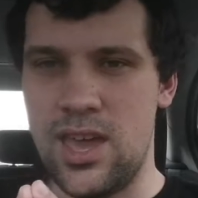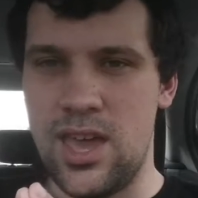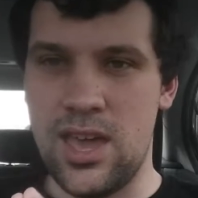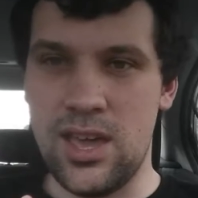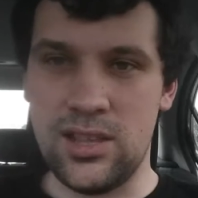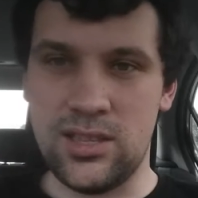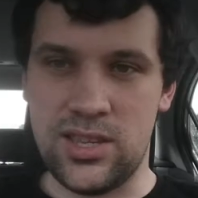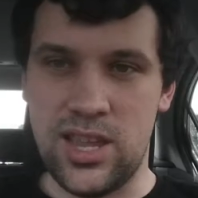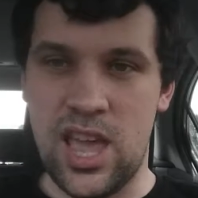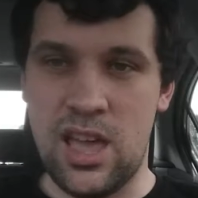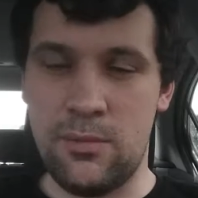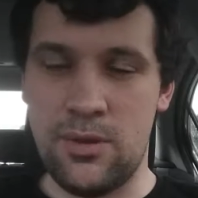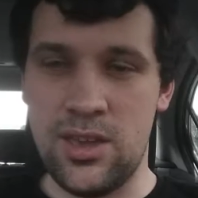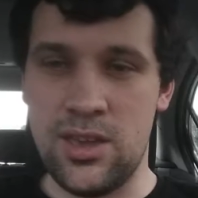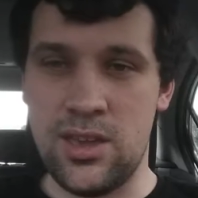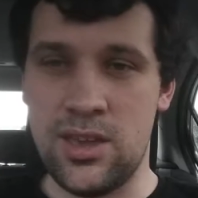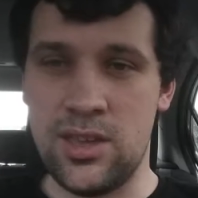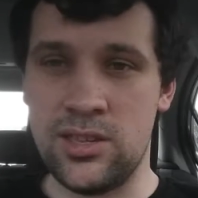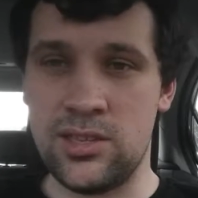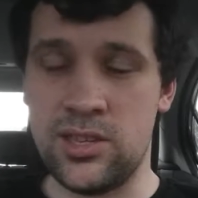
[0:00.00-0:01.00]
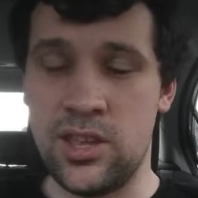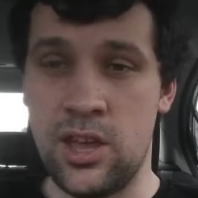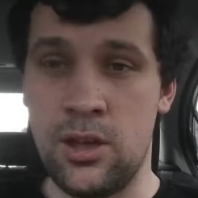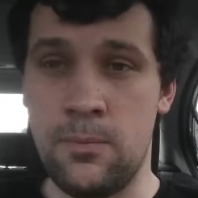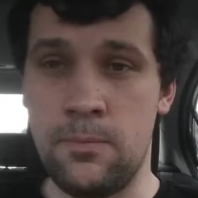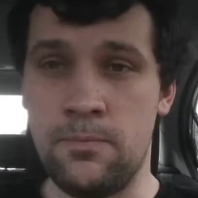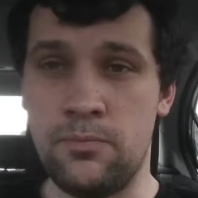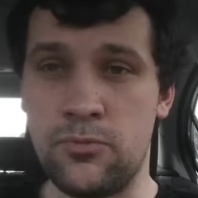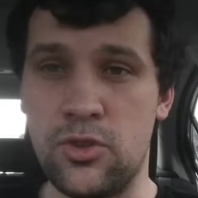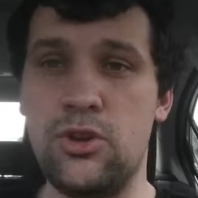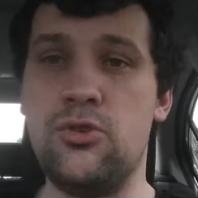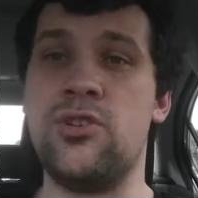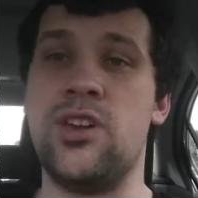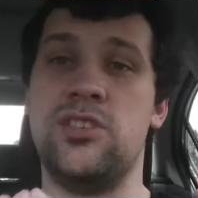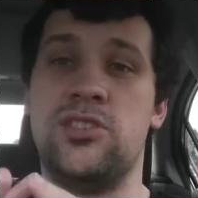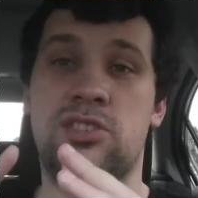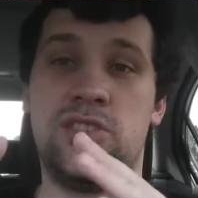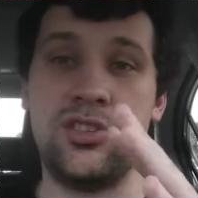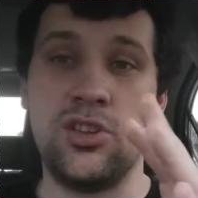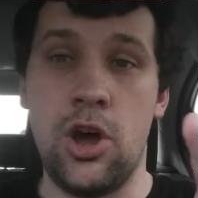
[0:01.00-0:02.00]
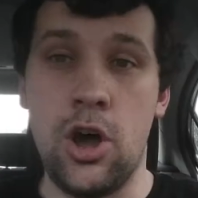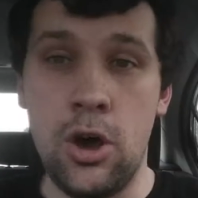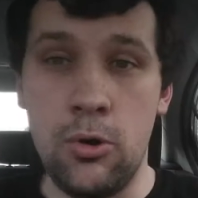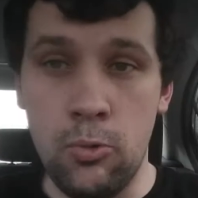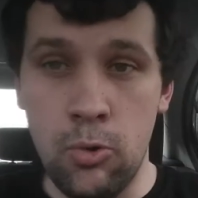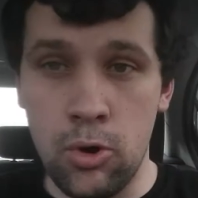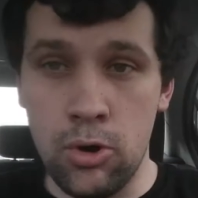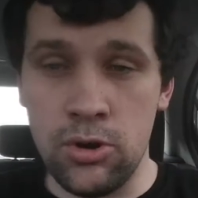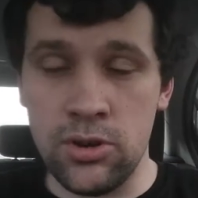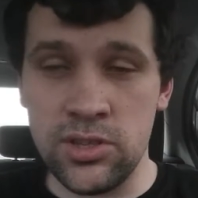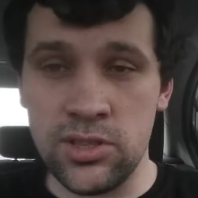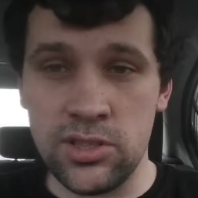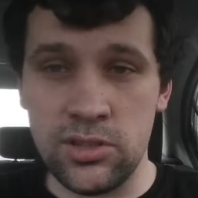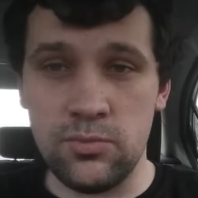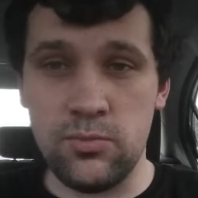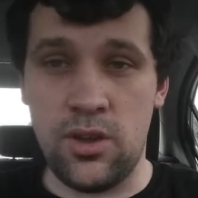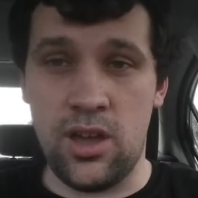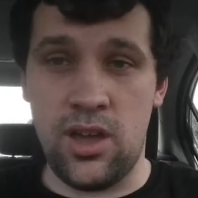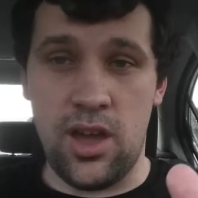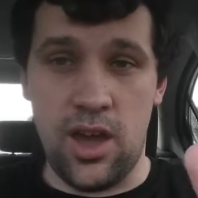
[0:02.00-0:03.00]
And Tammy is, okay, Star Wars,